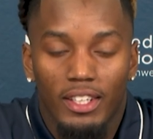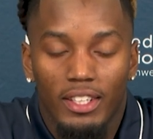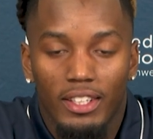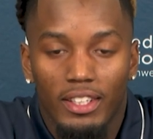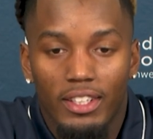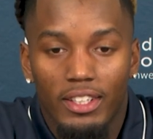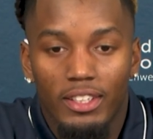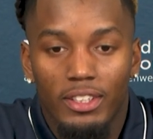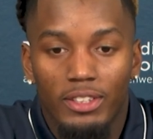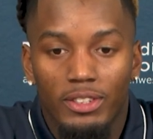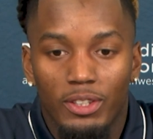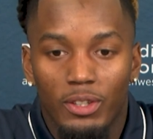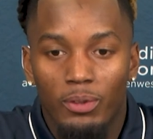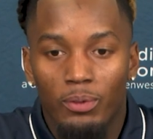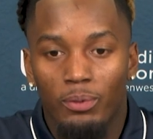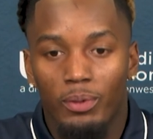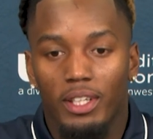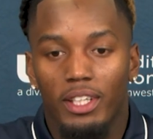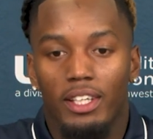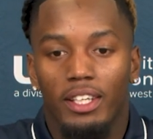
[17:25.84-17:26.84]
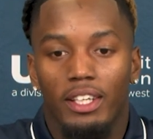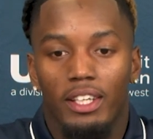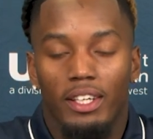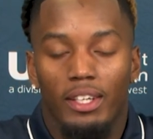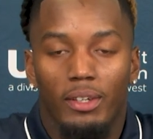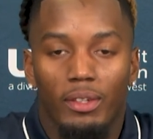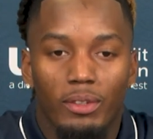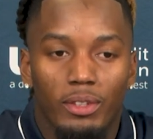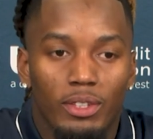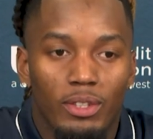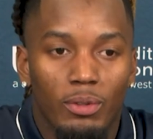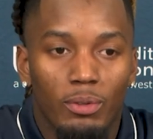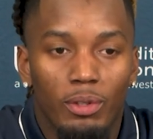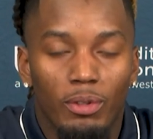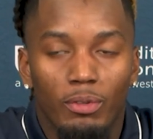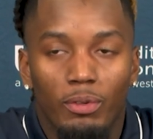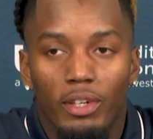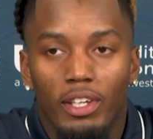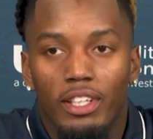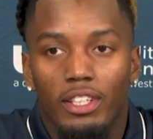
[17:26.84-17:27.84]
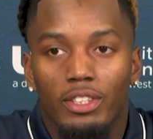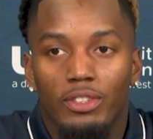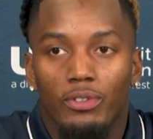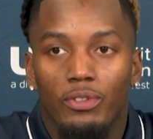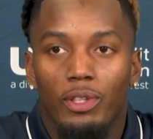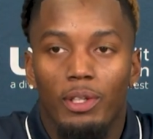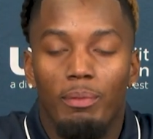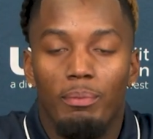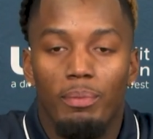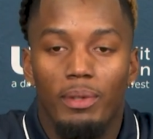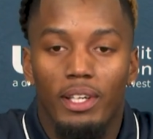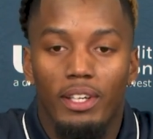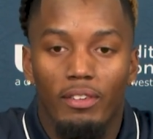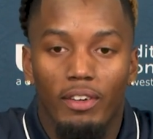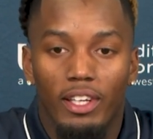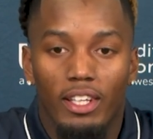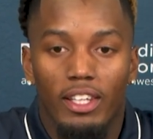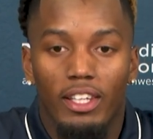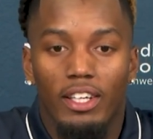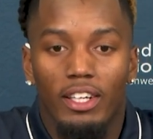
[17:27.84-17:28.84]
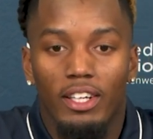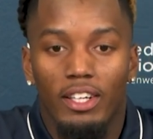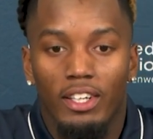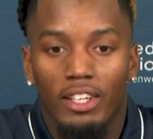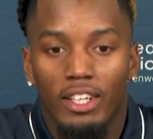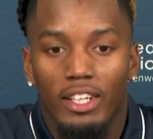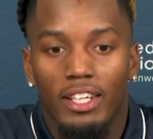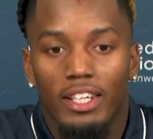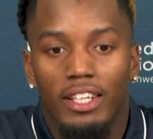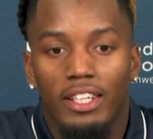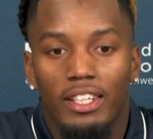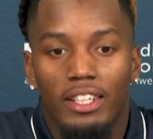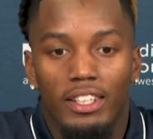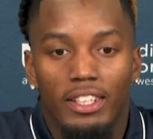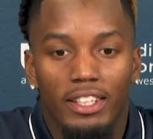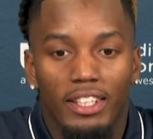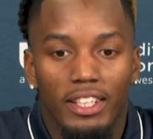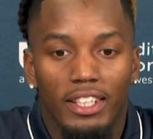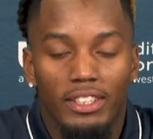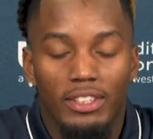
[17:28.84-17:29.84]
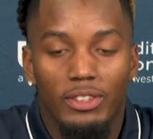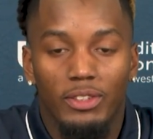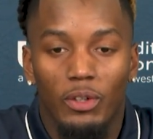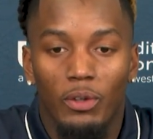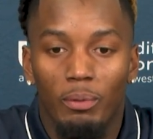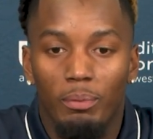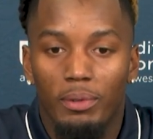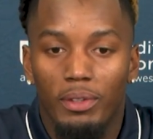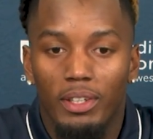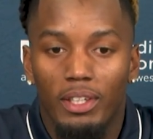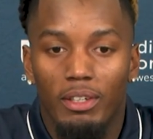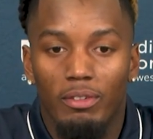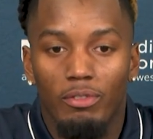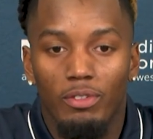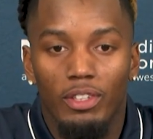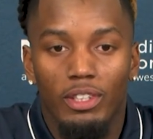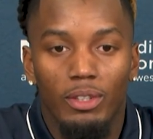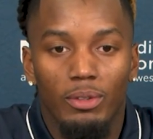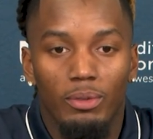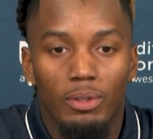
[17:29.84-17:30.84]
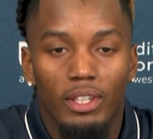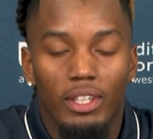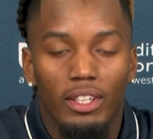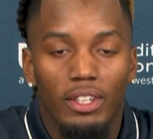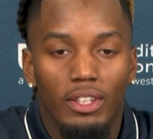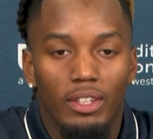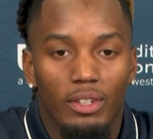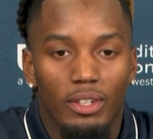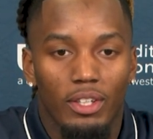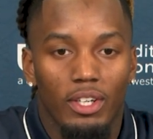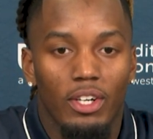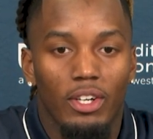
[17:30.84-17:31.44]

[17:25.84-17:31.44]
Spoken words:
Yeah, so we ran a screen play right there, and it just opened up really well.